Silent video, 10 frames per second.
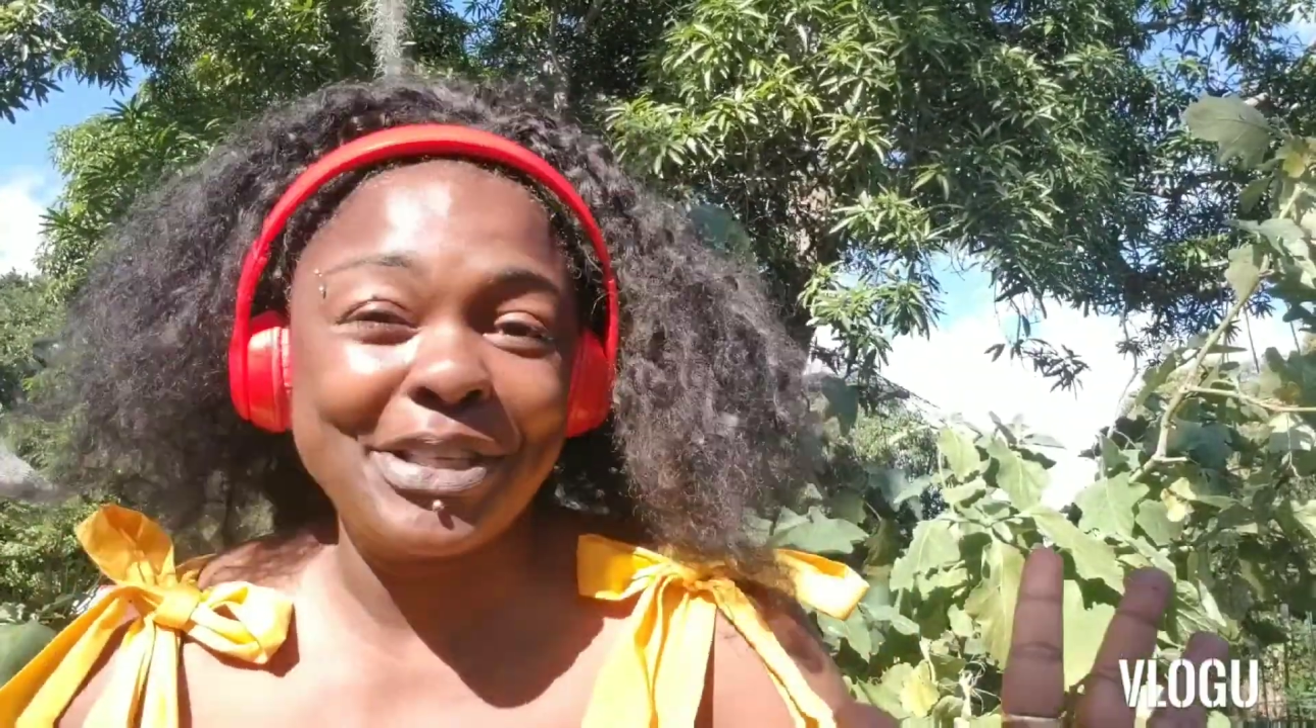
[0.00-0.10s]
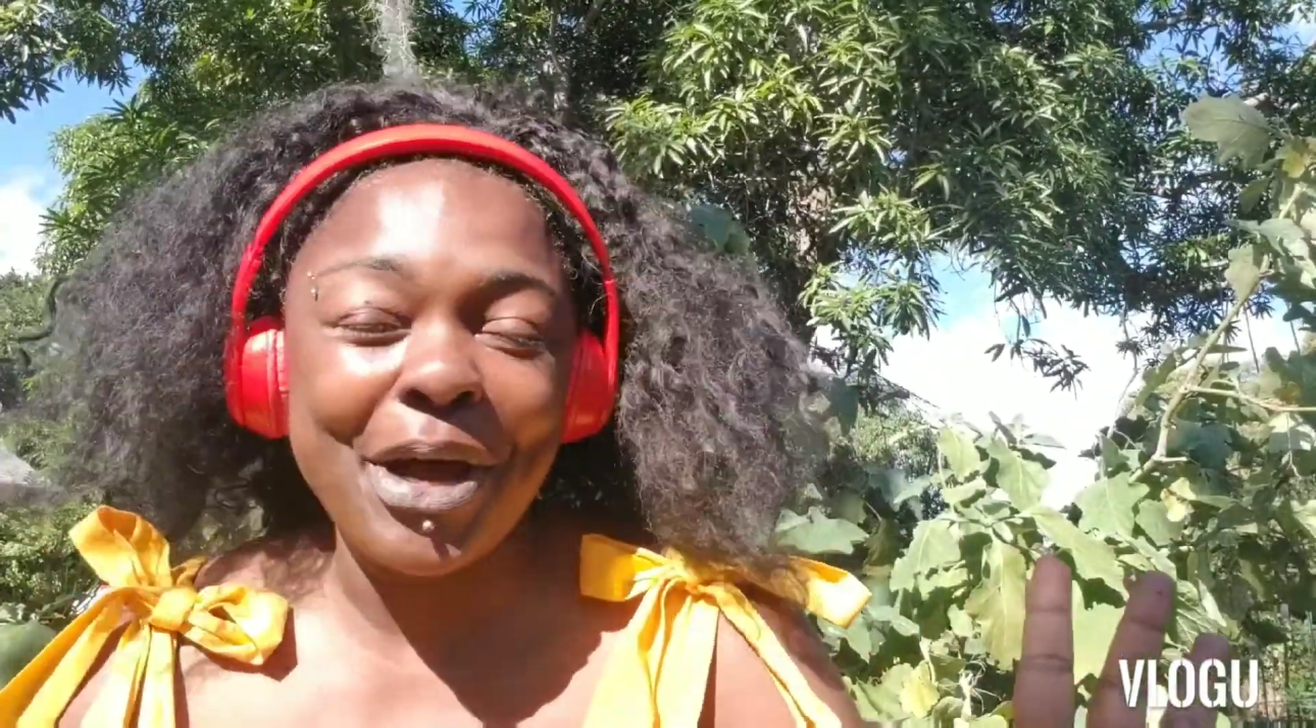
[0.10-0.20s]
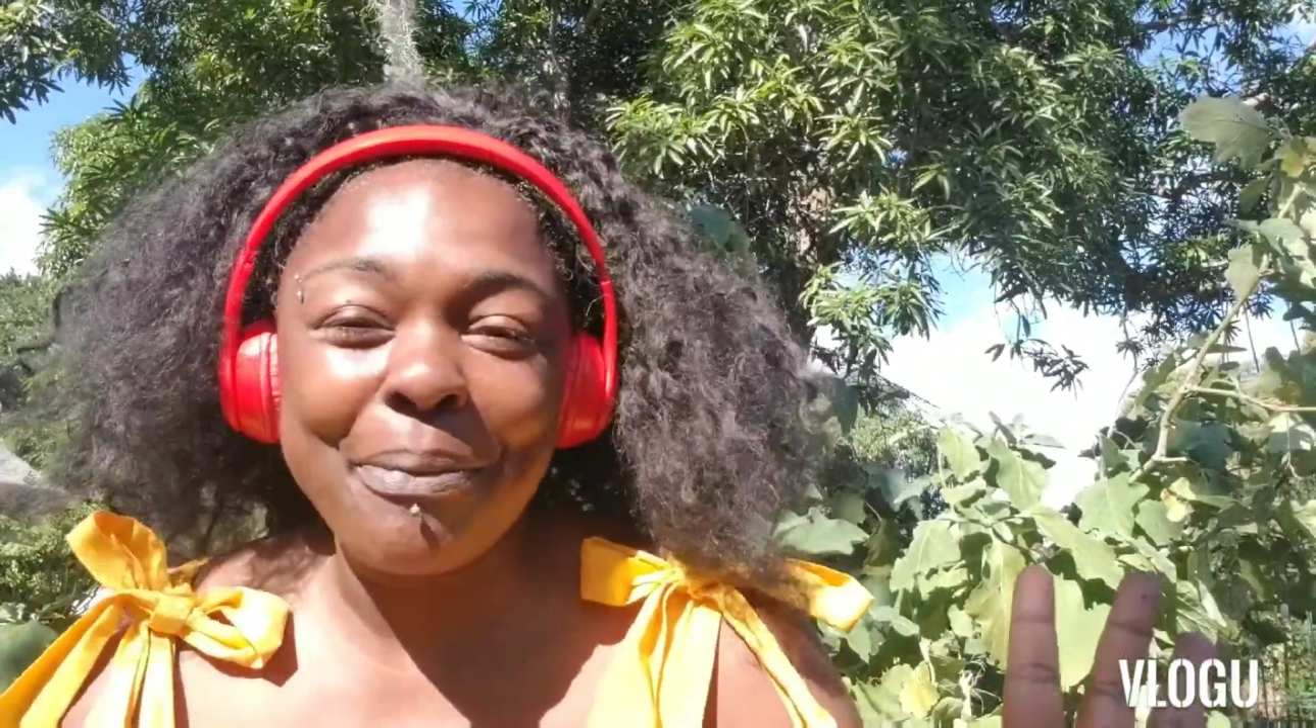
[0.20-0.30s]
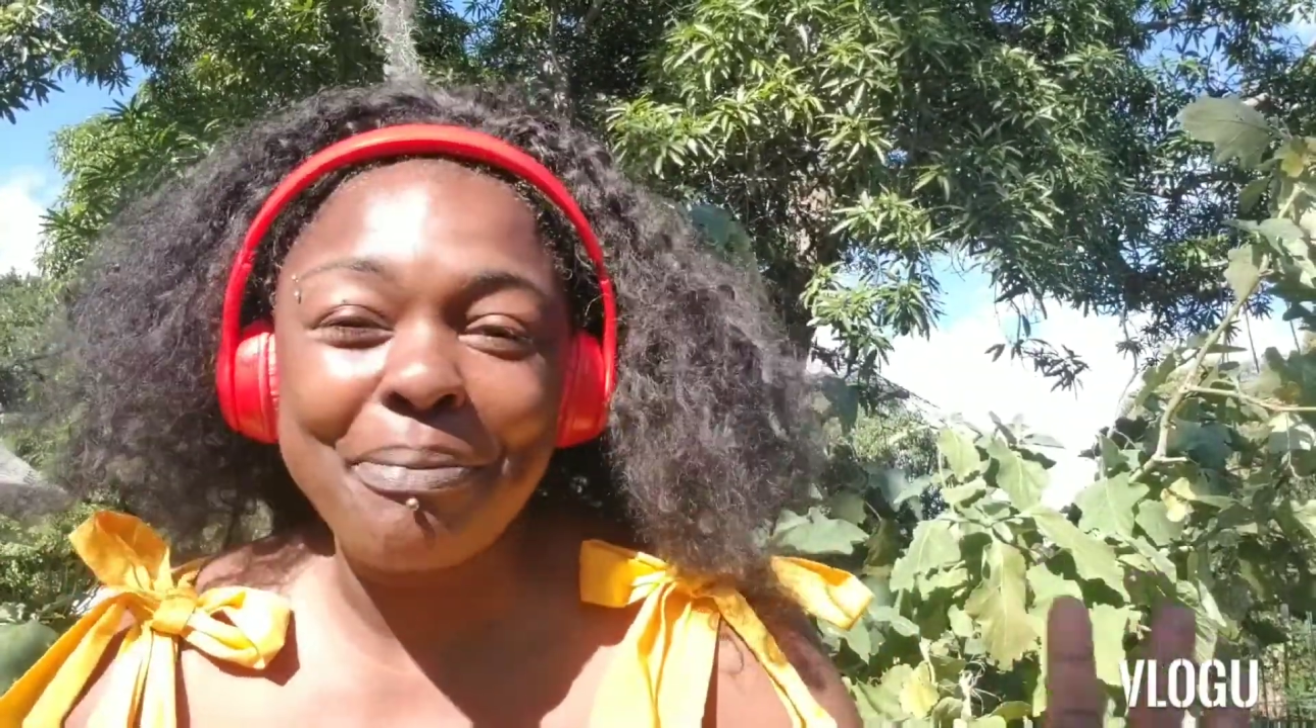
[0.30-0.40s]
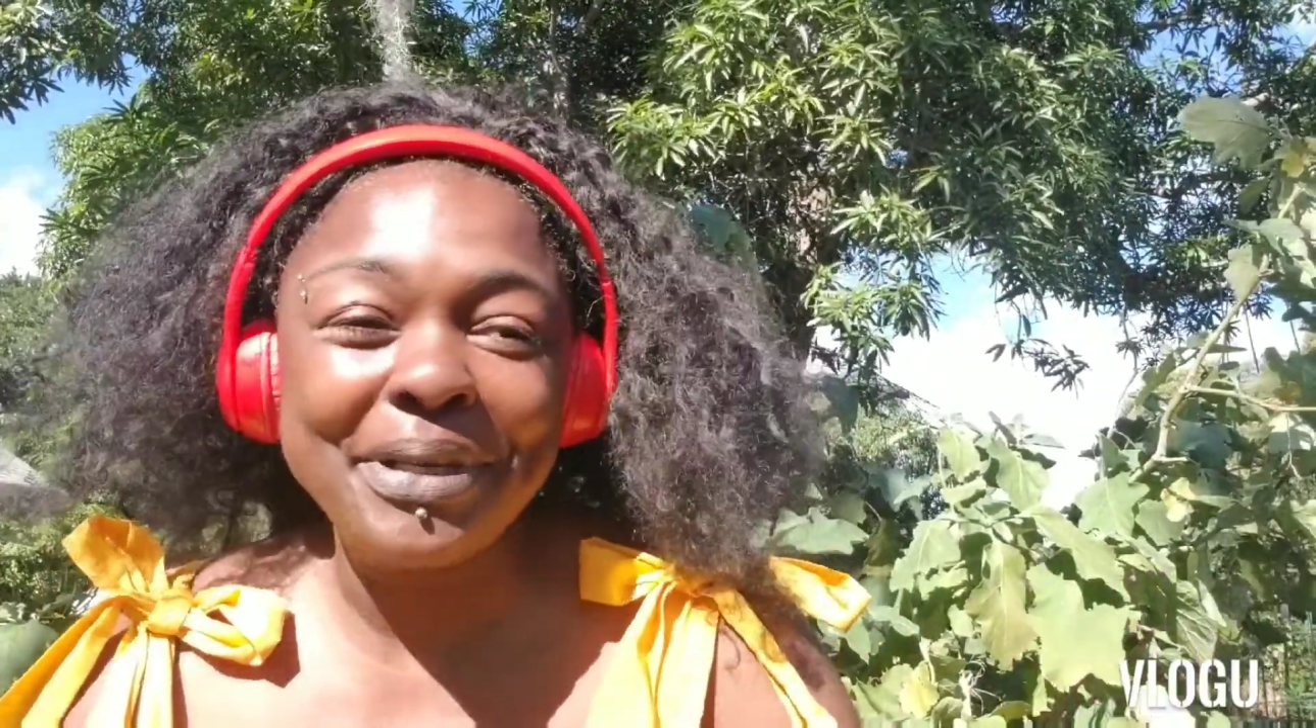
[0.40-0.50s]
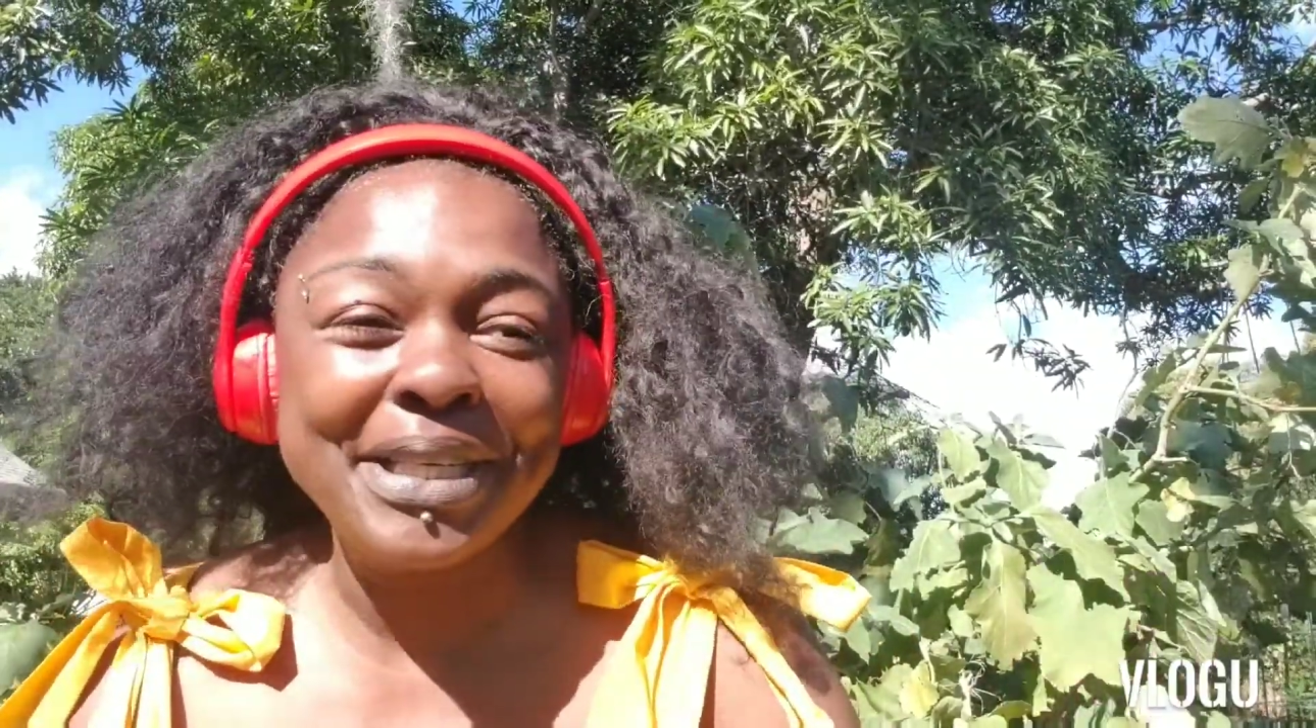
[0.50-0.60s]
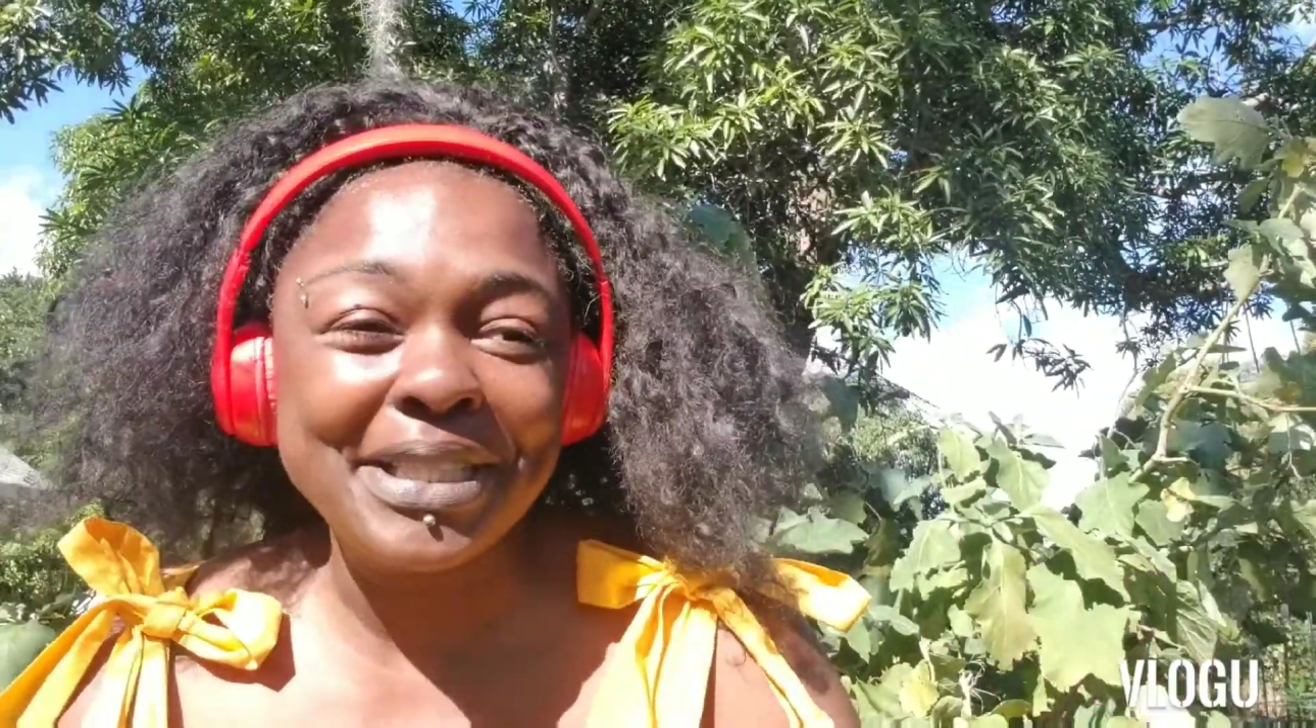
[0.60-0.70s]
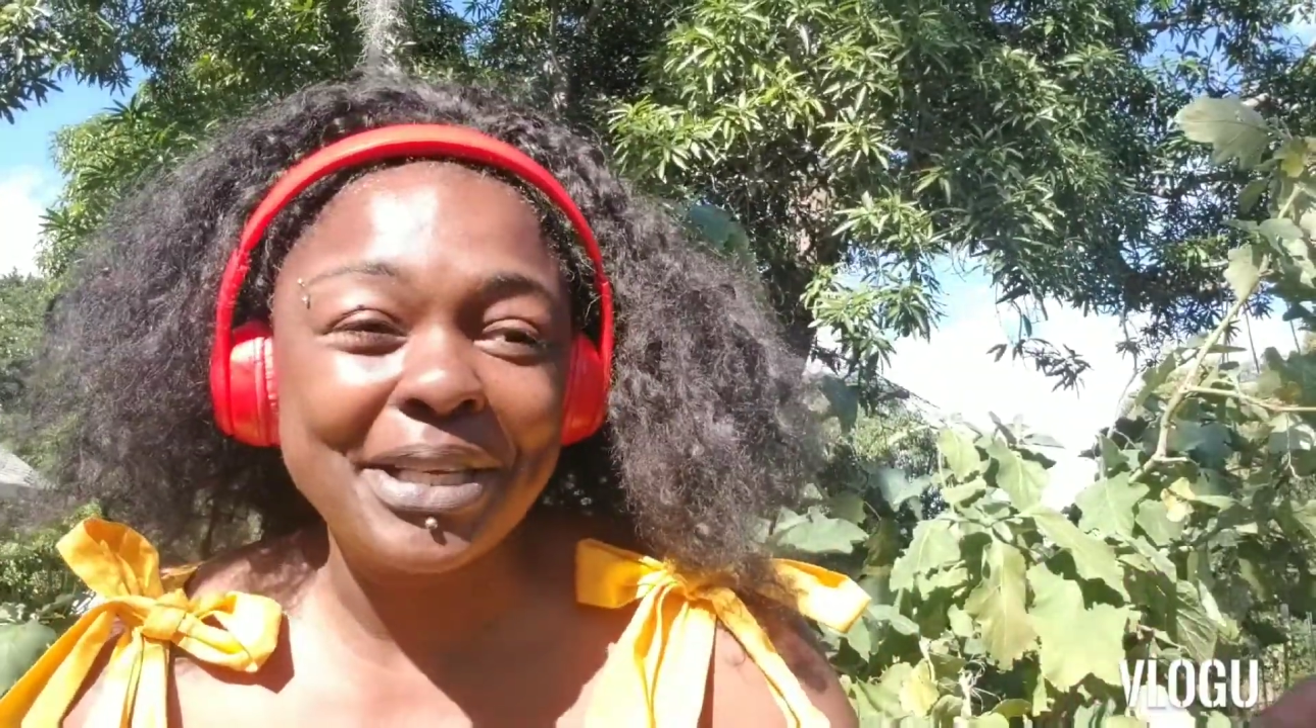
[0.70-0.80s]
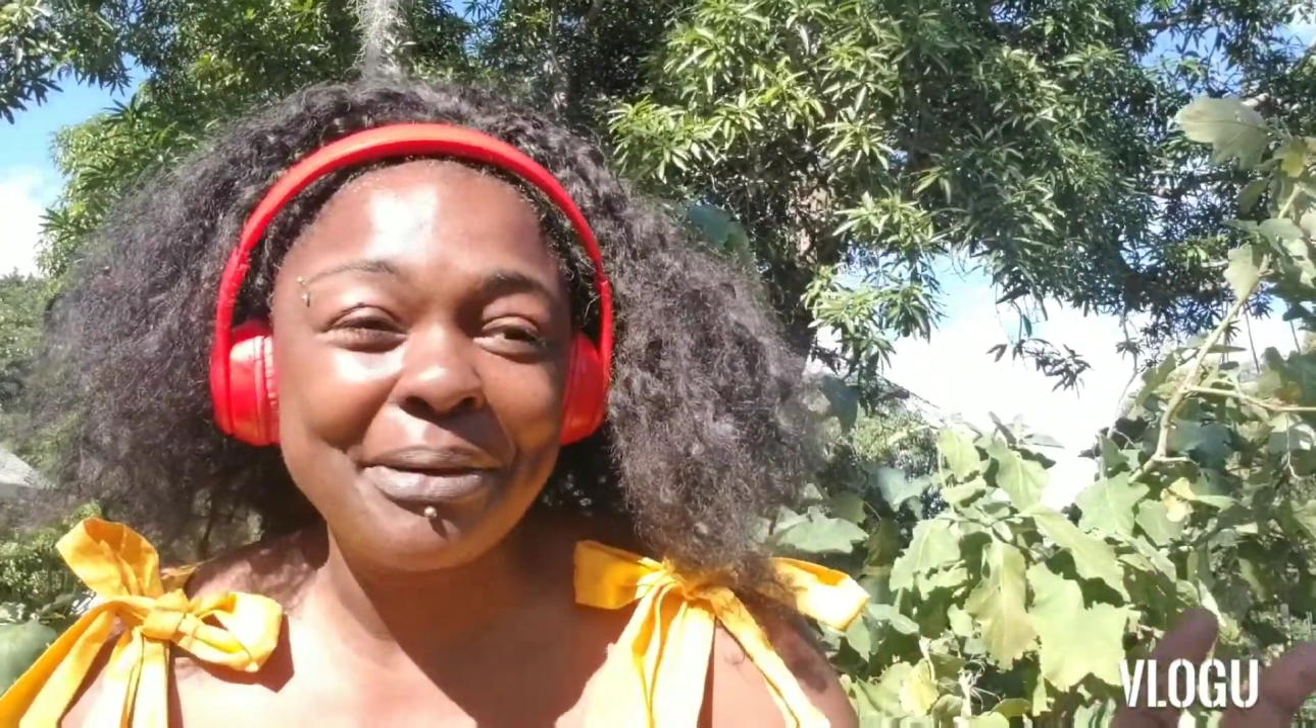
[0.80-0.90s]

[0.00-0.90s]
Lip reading: kaput.